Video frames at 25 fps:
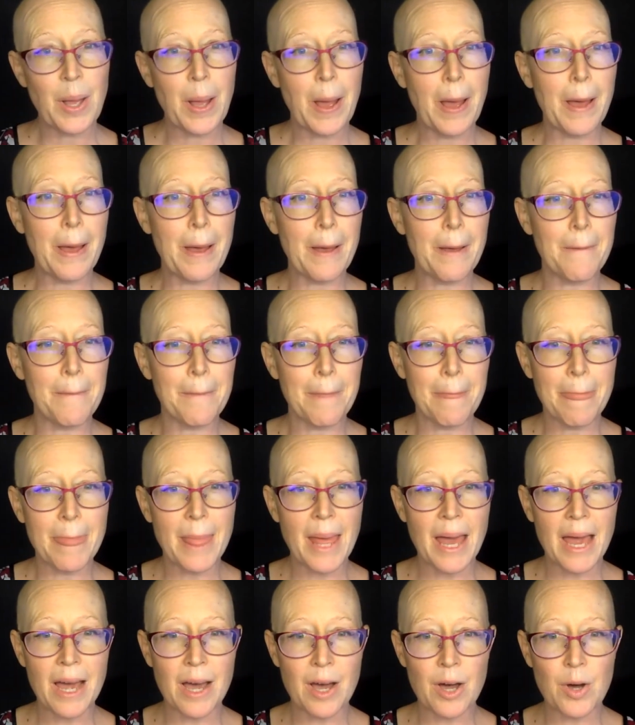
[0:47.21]

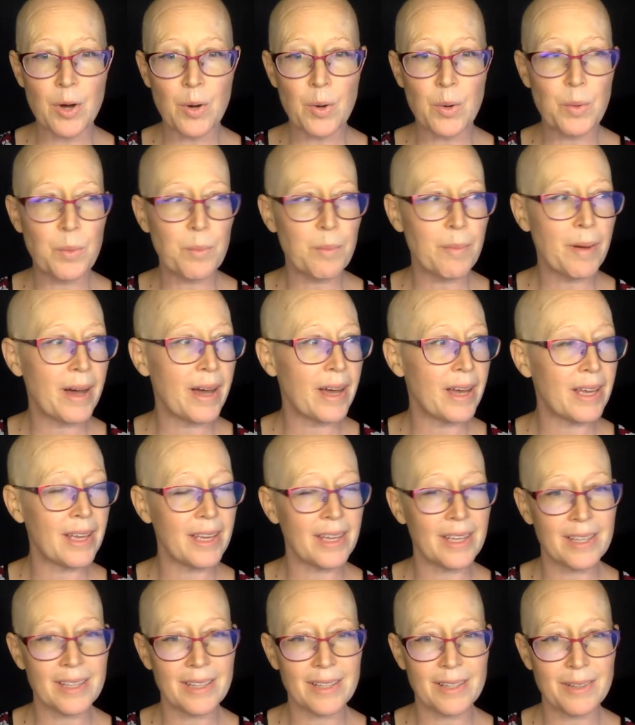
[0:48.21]
how
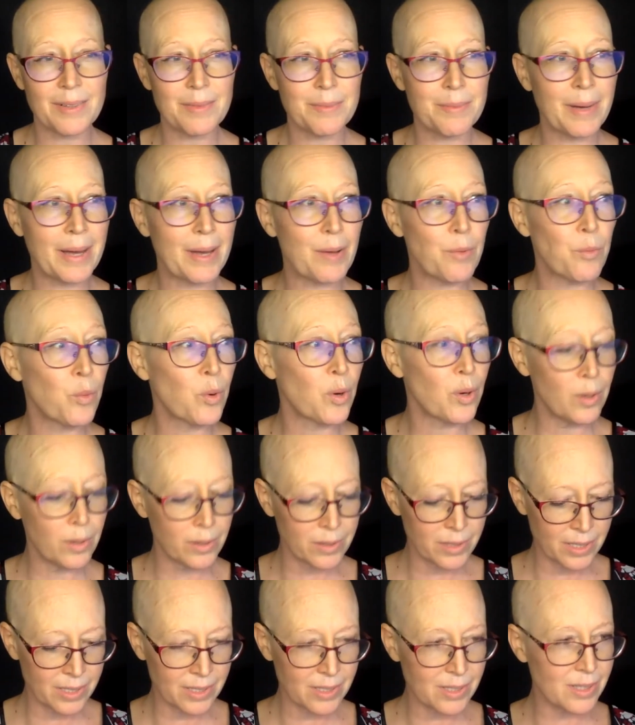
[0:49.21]
my
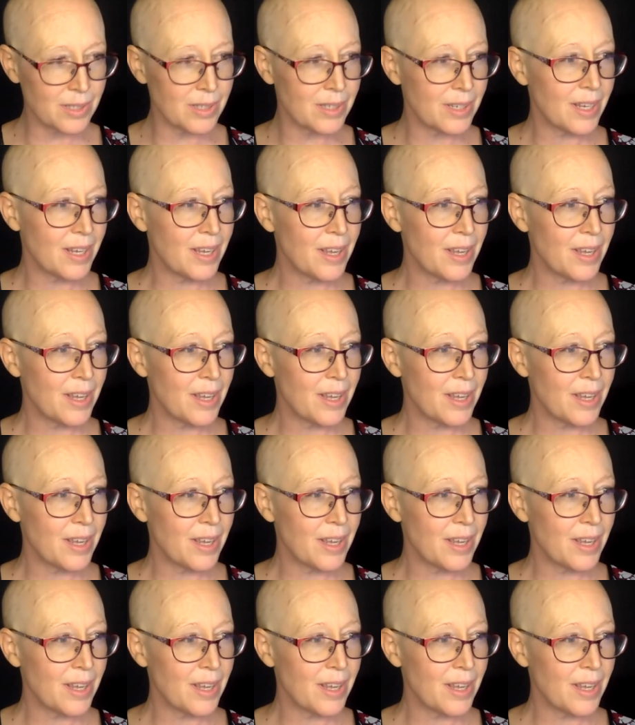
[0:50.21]
world has